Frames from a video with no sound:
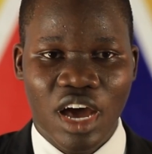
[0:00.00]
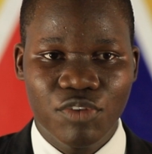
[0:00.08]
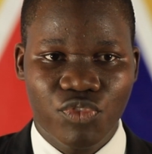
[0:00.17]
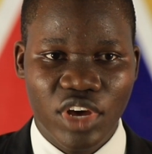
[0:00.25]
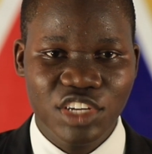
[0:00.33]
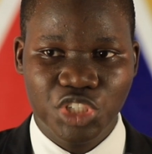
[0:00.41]

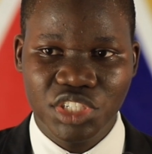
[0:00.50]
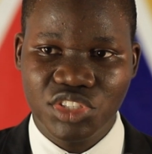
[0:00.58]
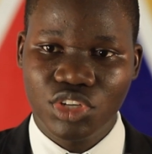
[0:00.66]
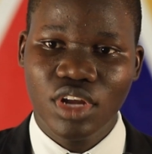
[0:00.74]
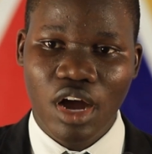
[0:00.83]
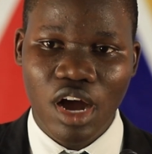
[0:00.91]
and for that
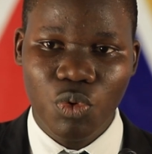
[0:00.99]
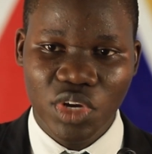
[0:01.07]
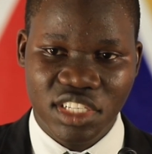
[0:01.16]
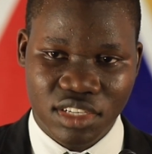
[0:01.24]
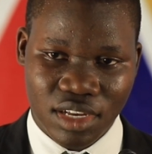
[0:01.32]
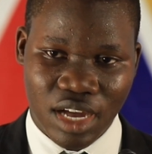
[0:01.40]
reason,
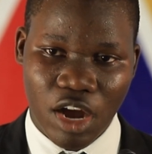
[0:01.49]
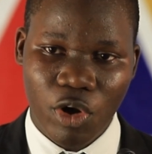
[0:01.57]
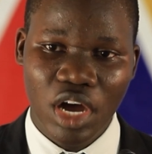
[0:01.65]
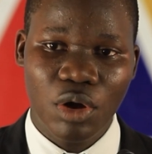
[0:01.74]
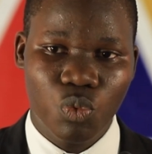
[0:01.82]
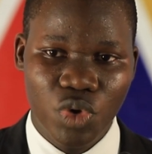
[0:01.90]

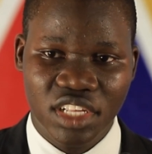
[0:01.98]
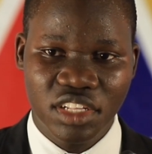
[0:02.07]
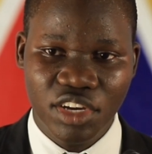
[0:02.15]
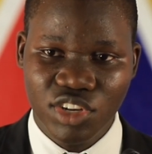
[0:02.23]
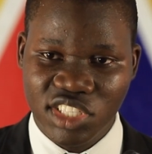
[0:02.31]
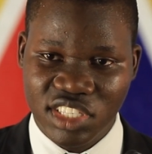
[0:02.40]
our weak
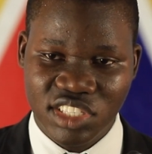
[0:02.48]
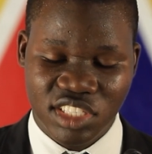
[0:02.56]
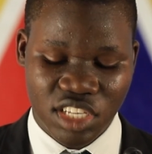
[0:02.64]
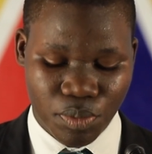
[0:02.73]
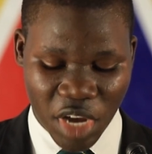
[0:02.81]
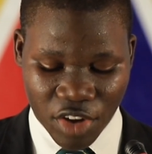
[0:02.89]
legal
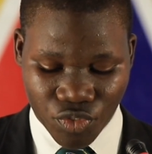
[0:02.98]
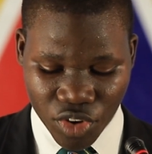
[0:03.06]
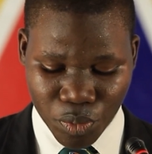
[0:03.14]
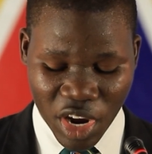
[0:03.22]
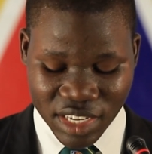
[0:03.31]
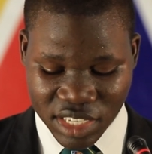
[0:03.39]
system and
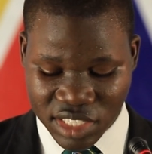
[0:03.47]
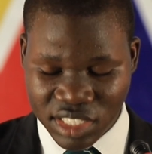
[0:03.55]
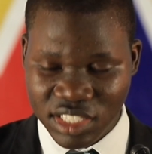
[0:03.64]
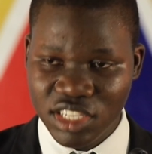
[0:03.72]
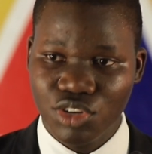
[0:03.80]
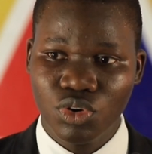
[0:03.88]
framework is
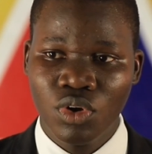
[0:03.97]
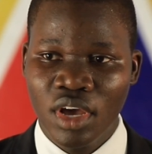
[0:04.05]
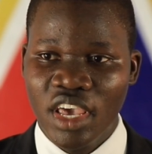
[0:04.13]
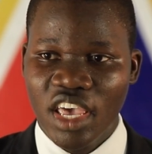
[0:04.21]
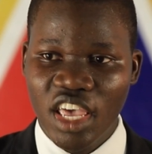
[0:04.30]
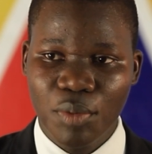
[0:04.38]
still
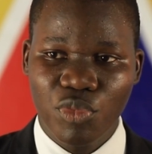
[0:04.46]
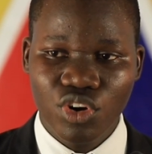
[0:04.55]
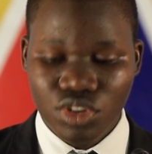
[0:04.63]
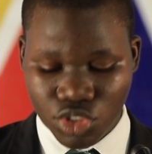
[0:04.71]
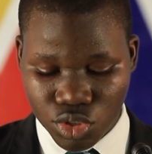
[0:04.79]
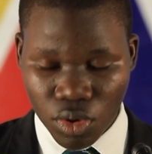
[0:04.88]

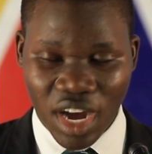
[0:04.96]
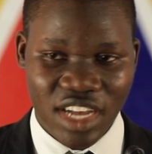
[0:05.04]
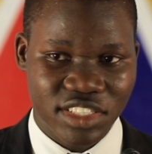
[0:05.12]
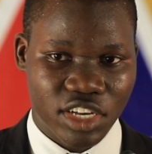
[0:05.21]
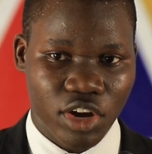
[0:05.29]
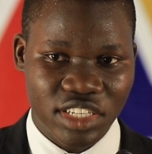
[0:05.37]
able to
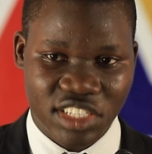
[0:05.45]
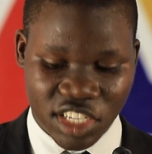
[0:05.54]
hurt our